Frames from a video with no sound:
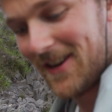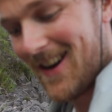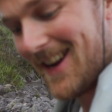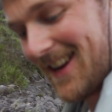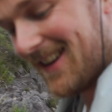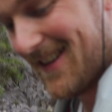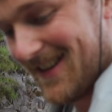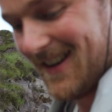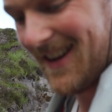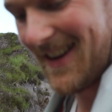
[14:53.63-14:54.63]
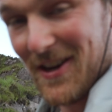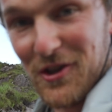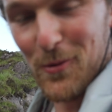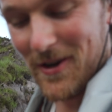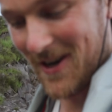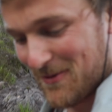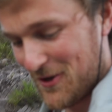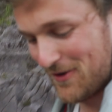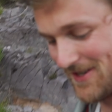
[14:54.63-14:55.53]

hike in case you want to come and do it